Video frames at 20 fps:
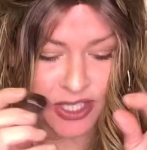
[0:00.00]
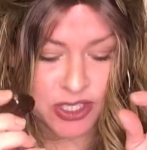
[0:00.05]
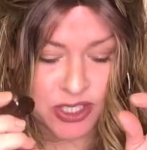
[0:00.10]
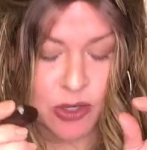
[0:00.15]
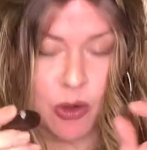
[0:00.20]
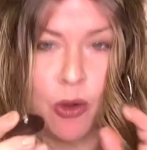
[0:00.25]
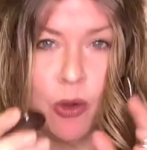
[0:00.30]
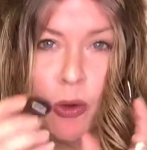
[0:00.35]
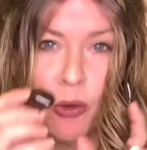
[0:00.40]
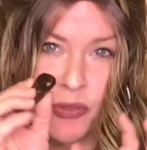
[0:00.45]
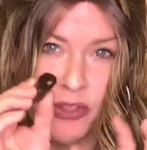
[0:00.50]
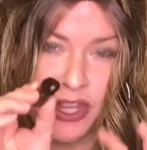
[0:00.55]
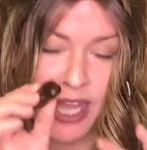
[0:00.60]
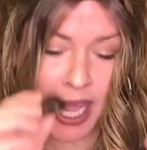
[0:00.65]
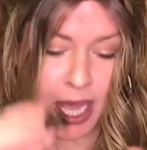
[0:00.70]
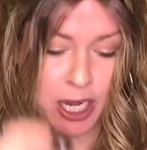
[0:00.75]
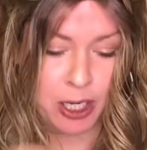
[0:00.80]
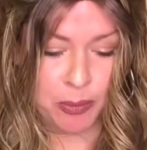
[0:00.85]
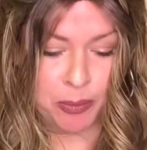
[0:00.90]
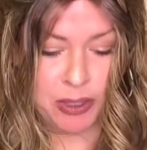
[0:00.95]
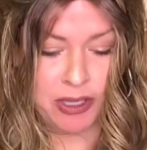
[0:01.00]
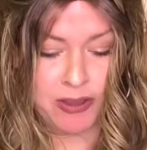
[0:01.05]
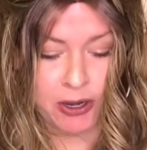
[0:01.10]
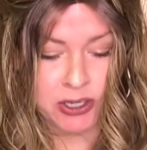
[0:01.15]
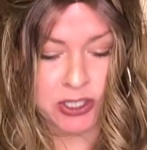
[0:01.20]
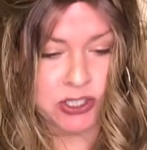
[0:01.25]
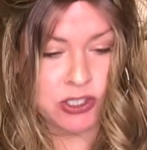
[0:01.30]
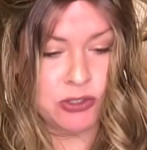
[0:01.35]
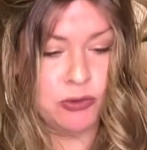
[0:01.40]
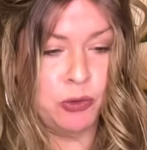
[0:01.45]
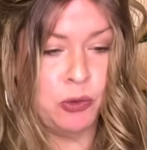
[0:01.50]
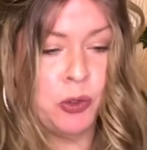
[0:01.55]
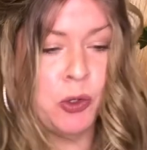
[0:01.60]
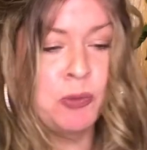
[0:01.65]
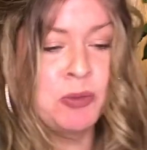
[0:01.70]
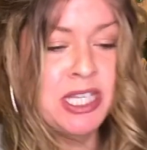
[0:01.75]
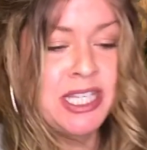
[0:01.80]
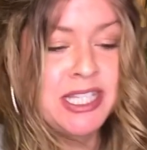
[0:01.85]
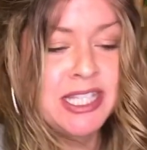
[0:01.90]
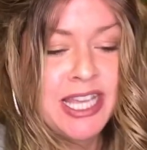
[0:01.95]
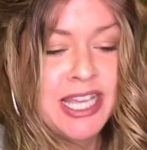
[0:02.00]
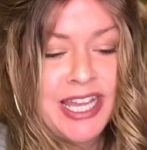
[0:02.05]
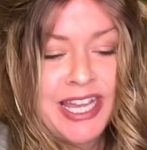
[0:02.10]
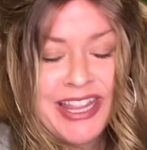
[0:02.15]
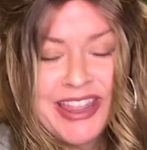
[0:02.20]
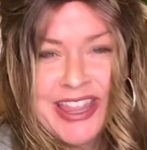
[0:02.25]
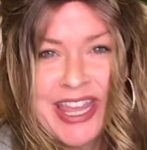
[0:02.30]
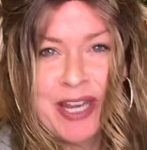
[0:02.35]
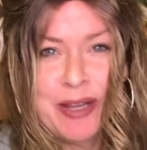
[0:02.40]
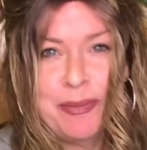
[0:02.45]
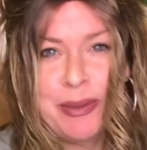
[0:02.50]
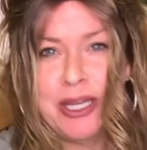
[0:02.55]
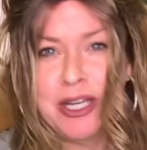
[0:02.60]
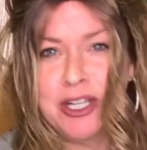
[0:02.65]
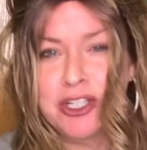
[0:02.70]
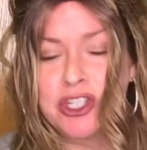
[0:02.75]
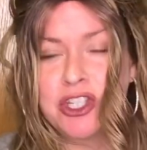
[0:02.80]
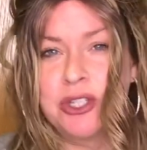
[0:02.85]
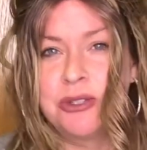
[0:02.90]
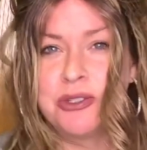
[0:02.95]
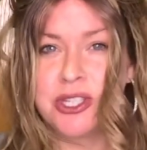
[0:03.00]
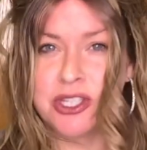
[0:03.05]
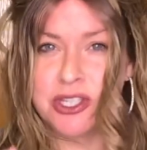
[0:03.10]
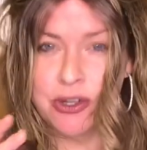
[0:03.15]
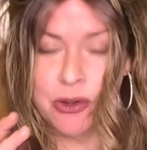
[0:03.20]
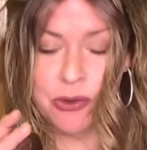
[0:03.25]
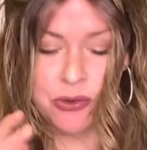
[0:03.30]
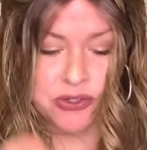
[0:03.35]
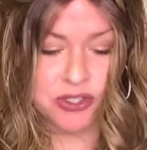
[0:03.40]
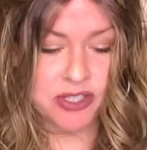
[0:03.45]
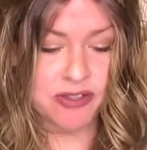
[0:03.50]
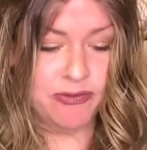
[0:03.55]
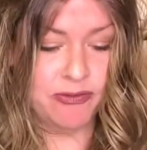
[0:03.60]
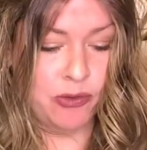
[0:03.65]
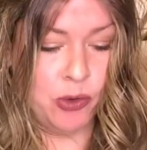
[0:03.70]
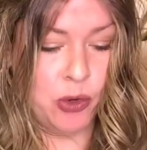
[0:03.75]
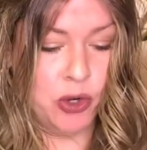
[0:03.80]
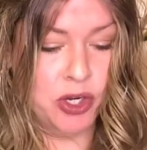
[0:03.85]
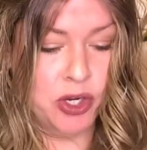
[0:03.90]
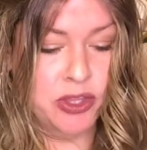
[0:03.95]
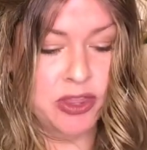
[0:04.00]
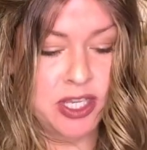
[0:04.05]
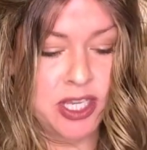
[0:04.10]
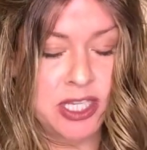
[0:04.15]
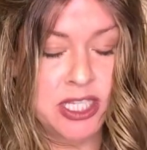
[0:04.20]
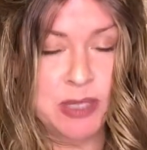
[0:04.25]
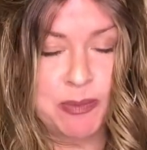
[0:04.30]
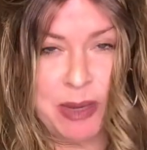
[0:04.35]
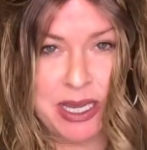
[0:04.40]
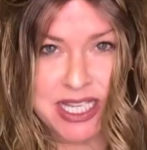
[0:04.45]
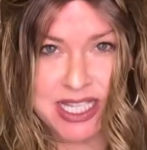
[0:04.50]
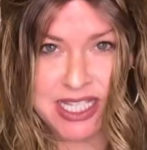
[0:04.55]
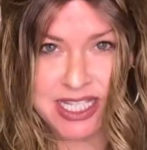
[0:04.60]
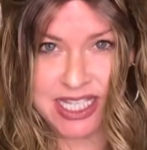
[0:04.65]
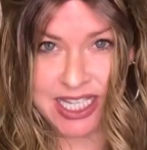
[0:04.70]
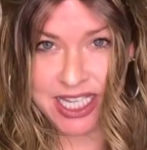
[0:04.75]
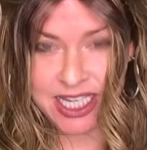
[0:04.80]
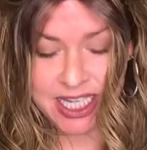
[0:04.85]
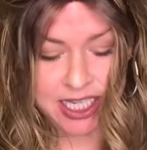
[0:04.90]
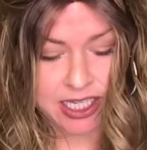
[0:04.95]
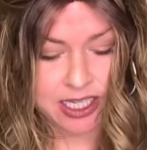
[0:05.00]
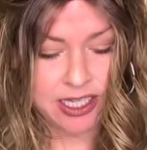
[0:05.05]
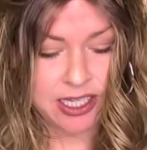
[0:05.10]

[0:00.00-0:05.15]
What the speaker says: So that'll be, oopsies, that'll be our 2 stones for the spicy